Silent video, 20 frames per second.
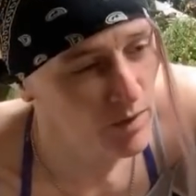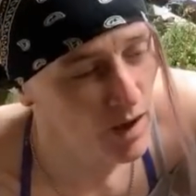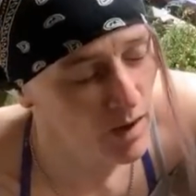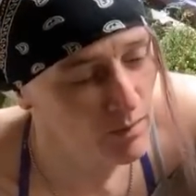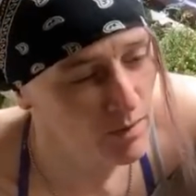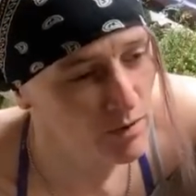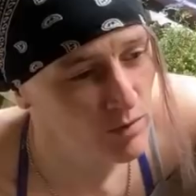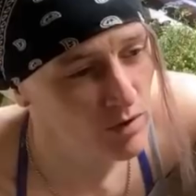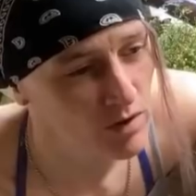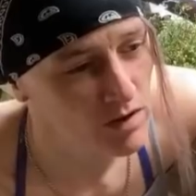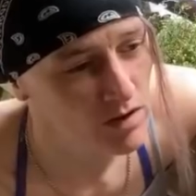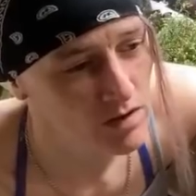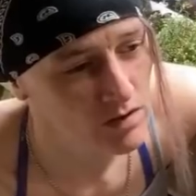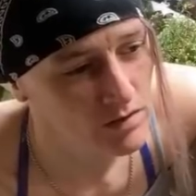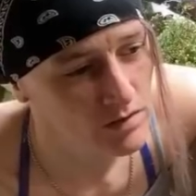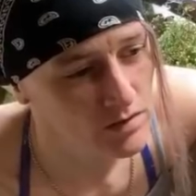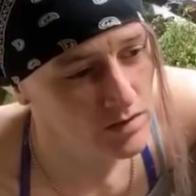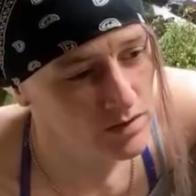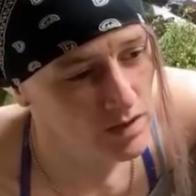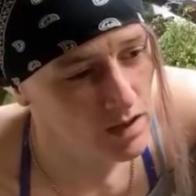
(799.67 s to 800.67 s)
got me one of
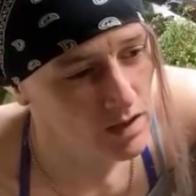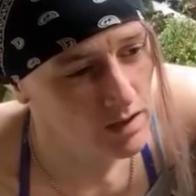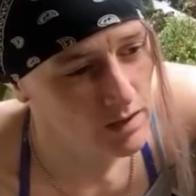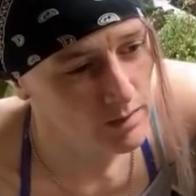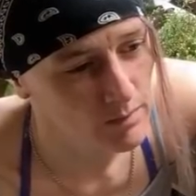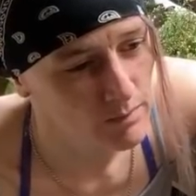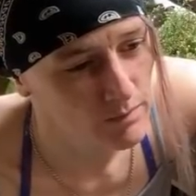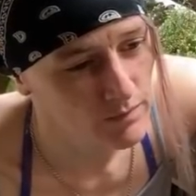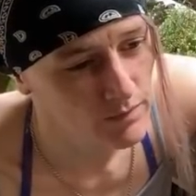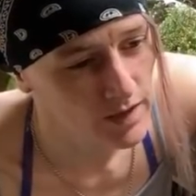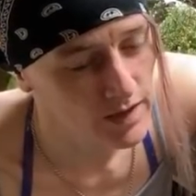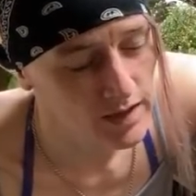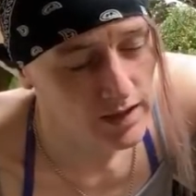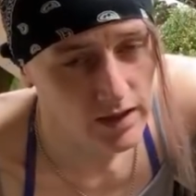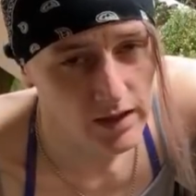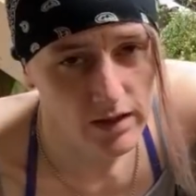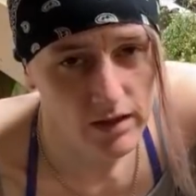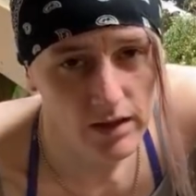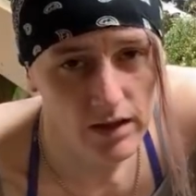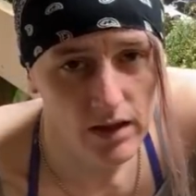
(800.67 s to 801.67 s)
those, like
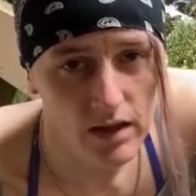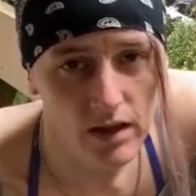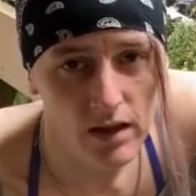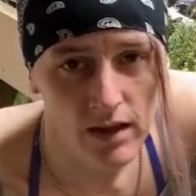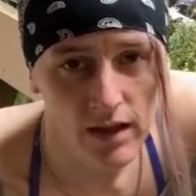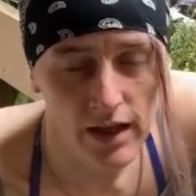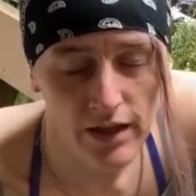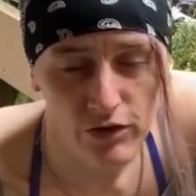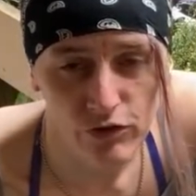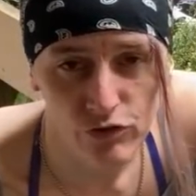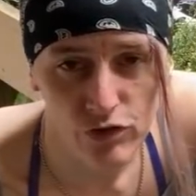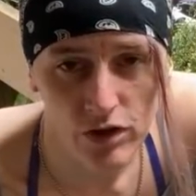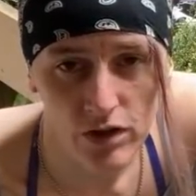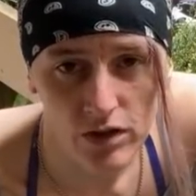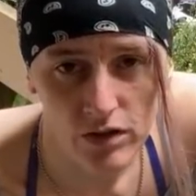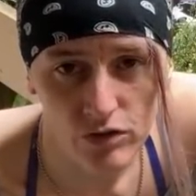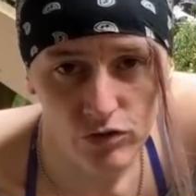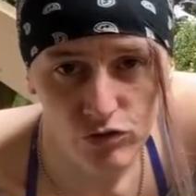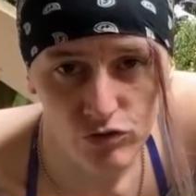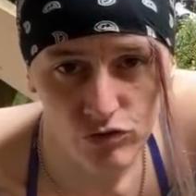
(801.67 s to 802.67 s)
a electric
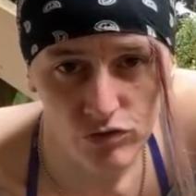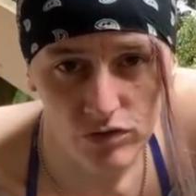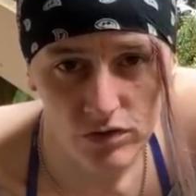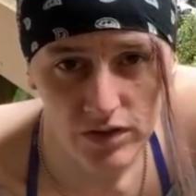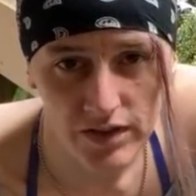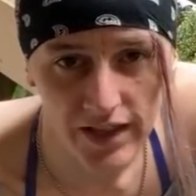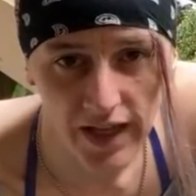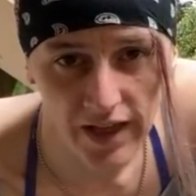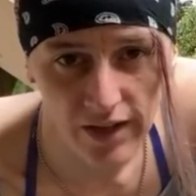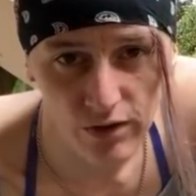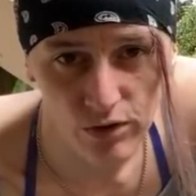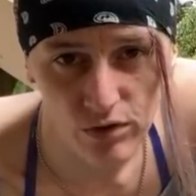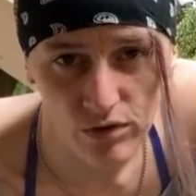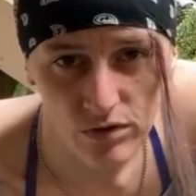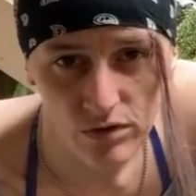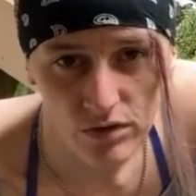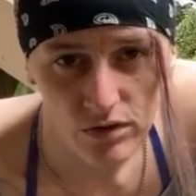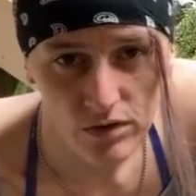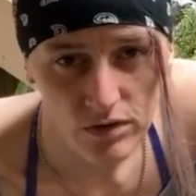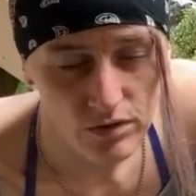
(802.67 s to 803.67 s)
kettle.
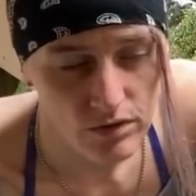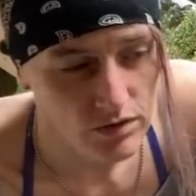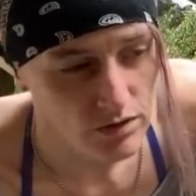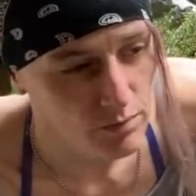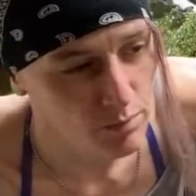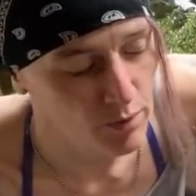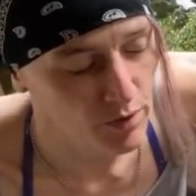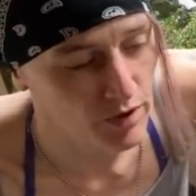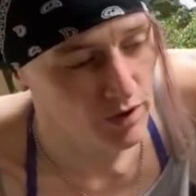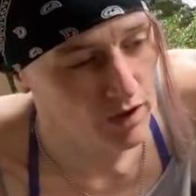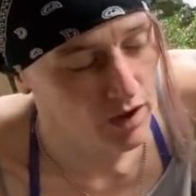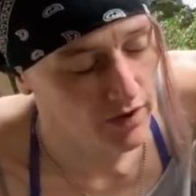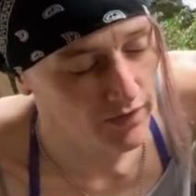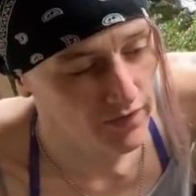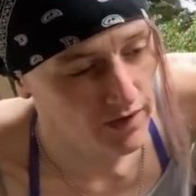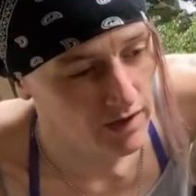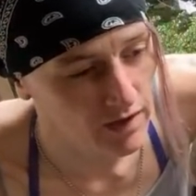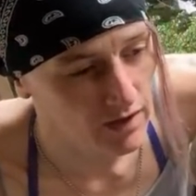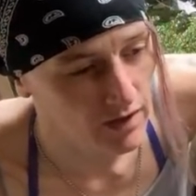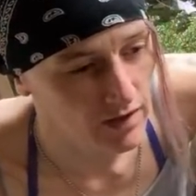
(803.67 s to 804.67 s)
You put it on
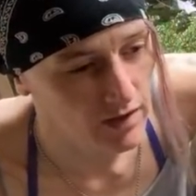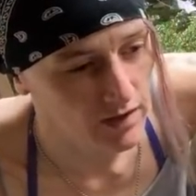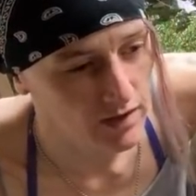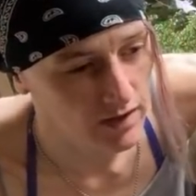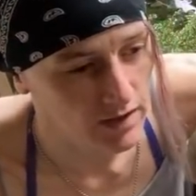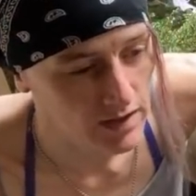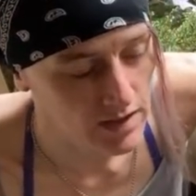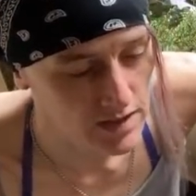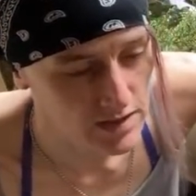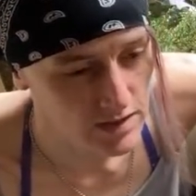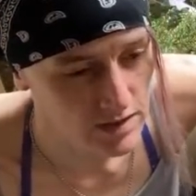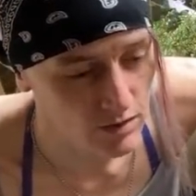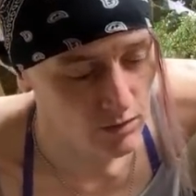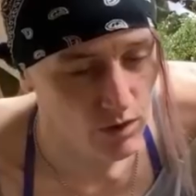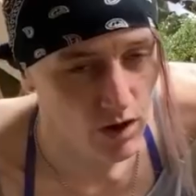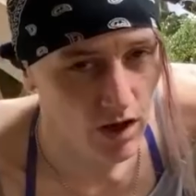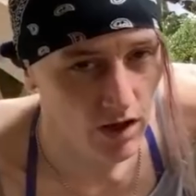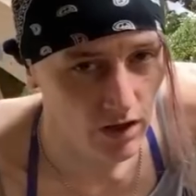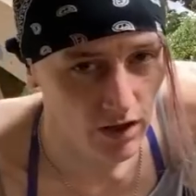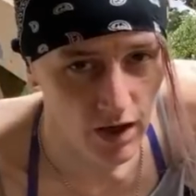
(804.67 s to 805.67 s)
there and it like heats the
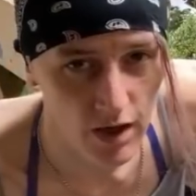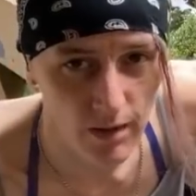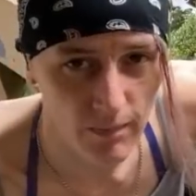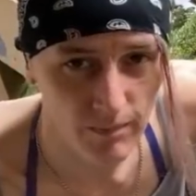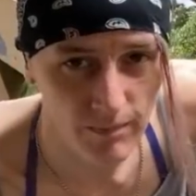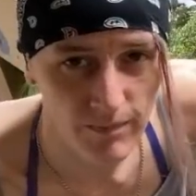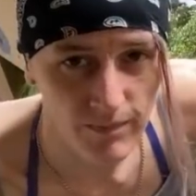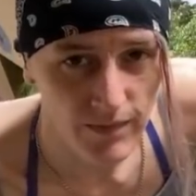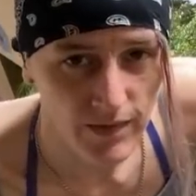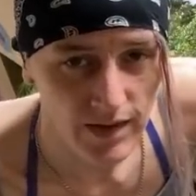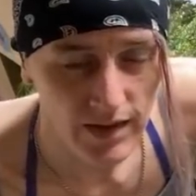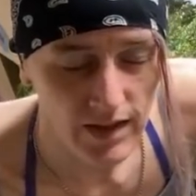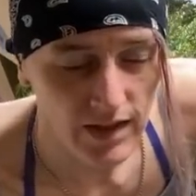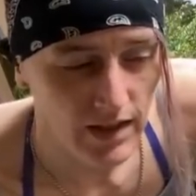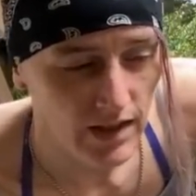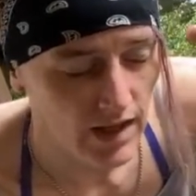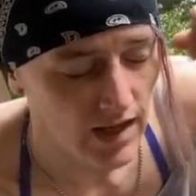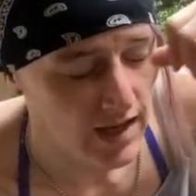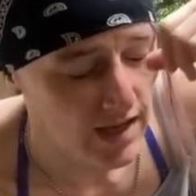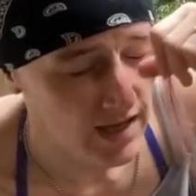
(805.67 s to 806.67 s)
water up.
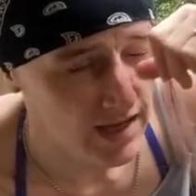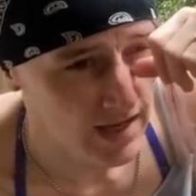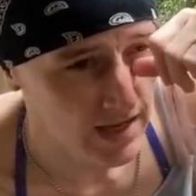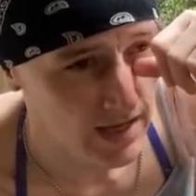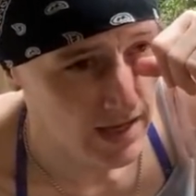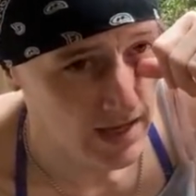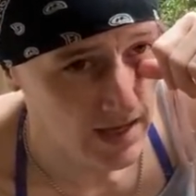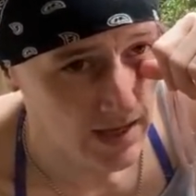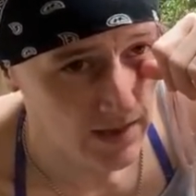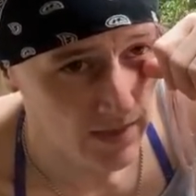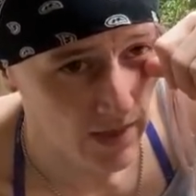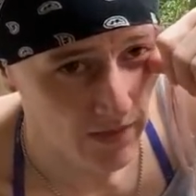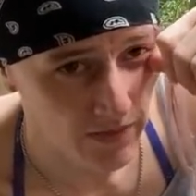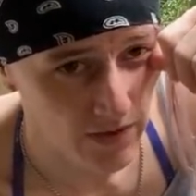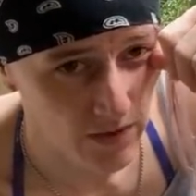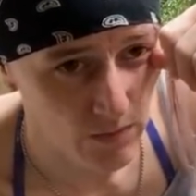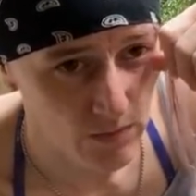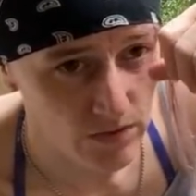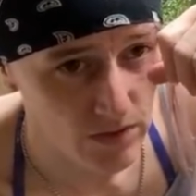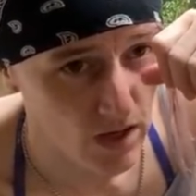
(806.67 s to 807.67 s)
And that
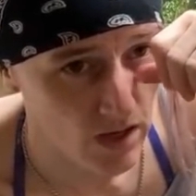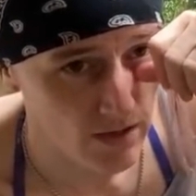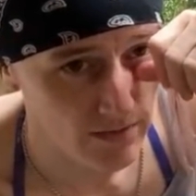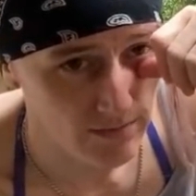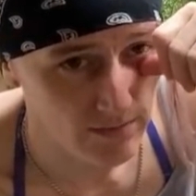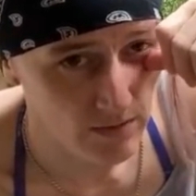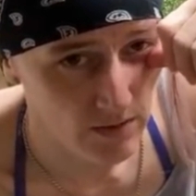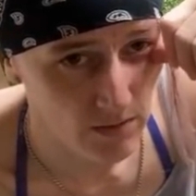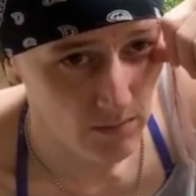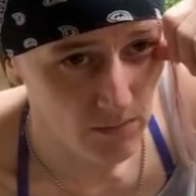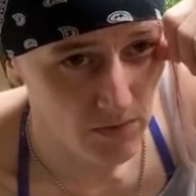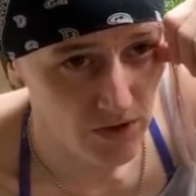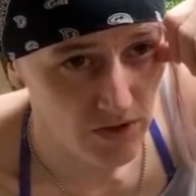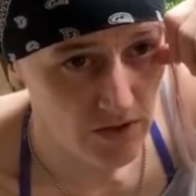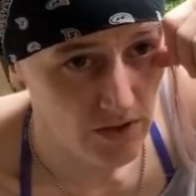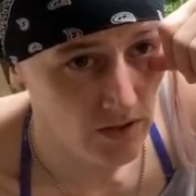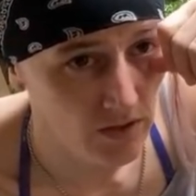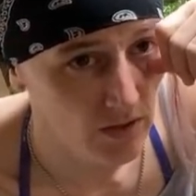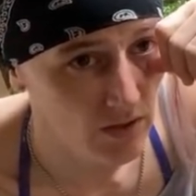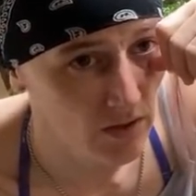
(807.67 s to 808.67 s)
thing was awesome
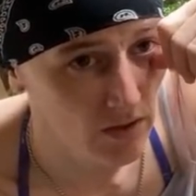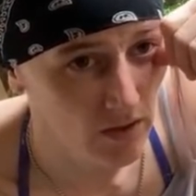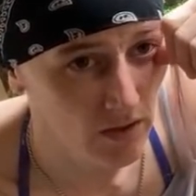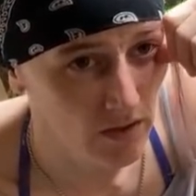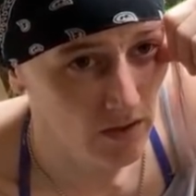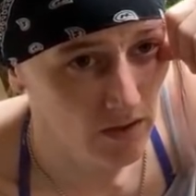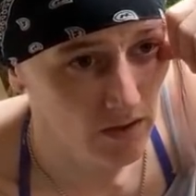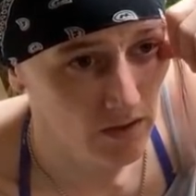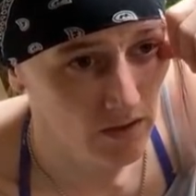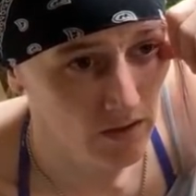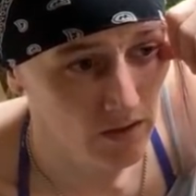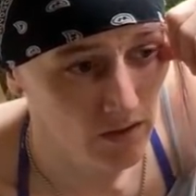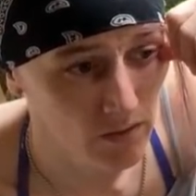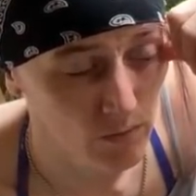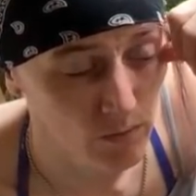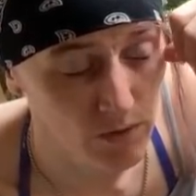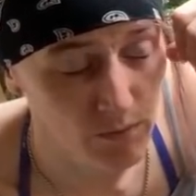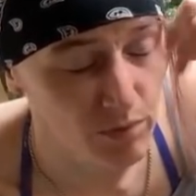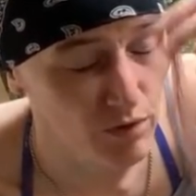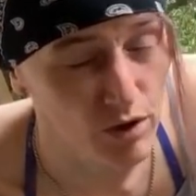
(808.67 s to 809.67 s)
until
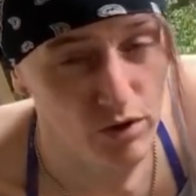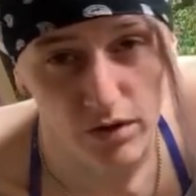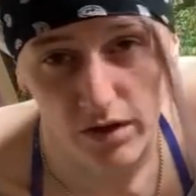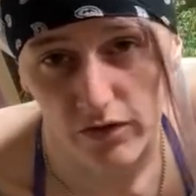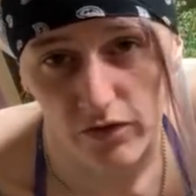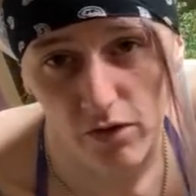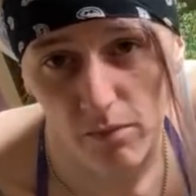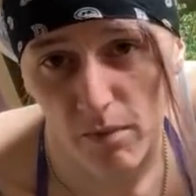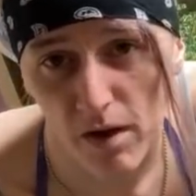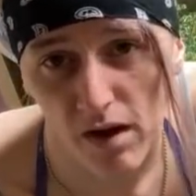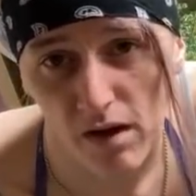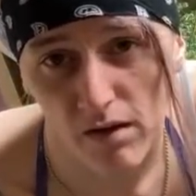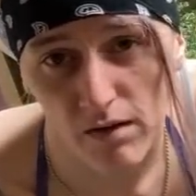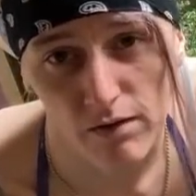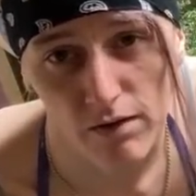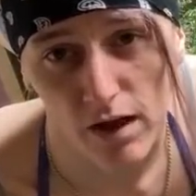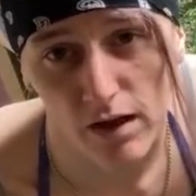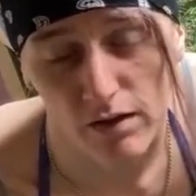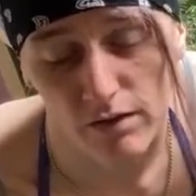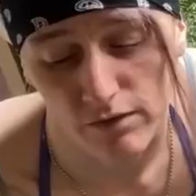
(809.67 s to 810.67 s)
we broke it somehow.
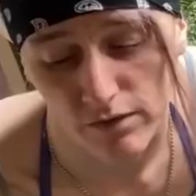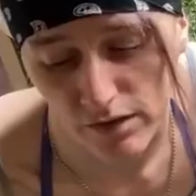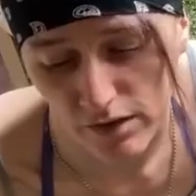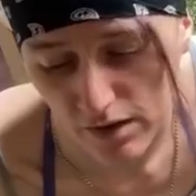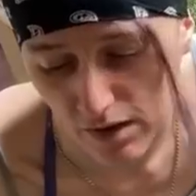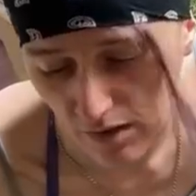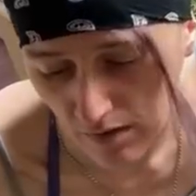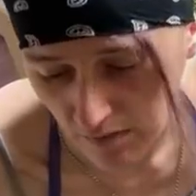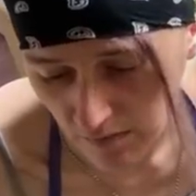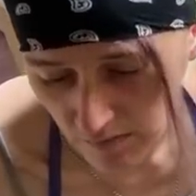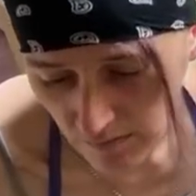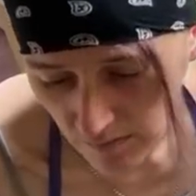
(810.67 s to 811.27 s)
I don't really know.